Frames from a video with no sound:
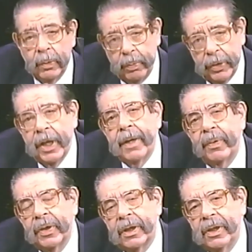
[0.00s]
We'll put that
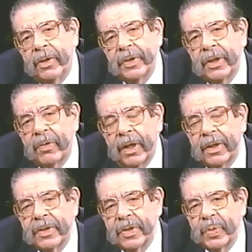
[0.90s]
up in the closing
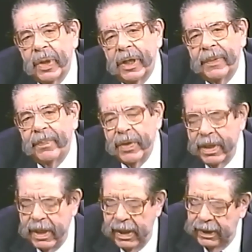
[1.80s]
credits as well.
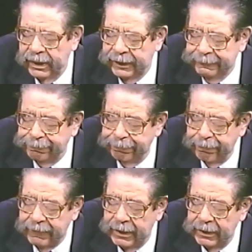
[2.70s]

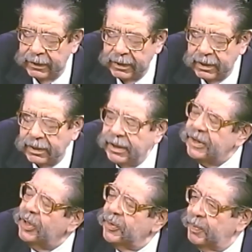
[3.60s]

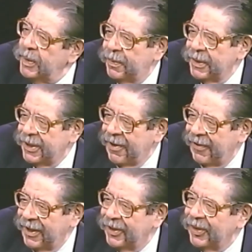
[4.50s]
Let's go be
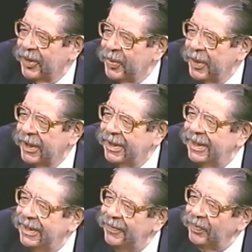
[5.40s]
specific a little bit.
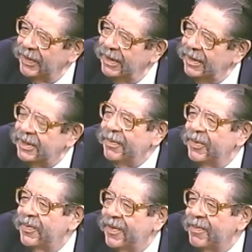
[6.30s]

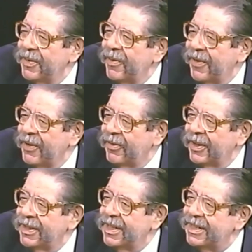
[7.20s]
Some of your
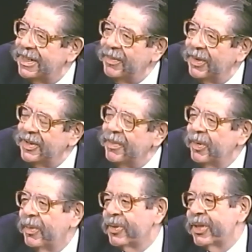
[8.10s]
favorites, some of
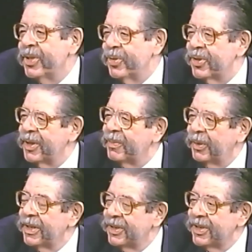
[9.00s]
the most interesting
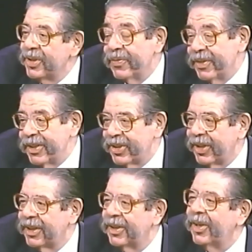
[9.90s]
places. You've
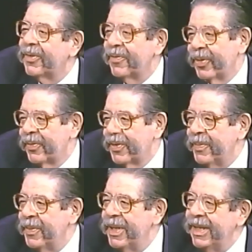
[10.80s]
touched on a few of
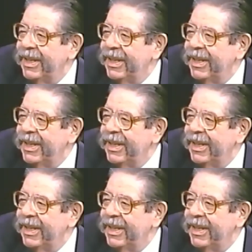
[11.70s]
them.